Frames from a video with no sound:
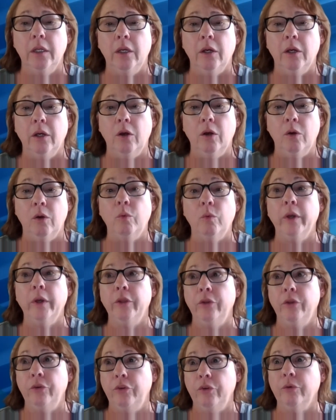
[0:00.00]
what
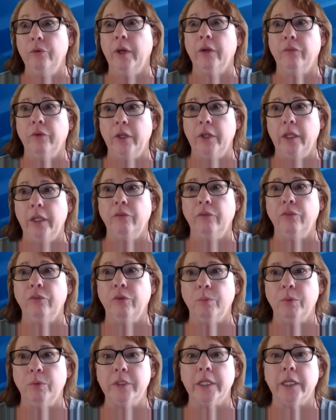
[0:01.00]
you do every day for
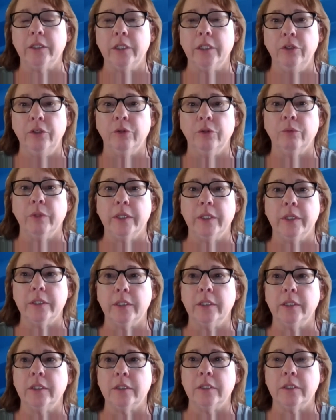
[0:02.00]
protecting your
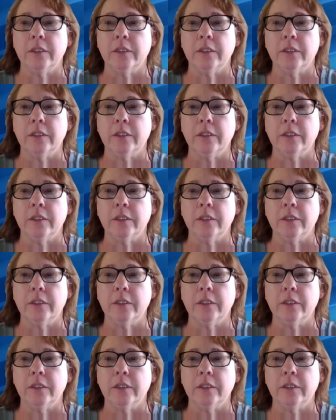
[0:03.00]
residents,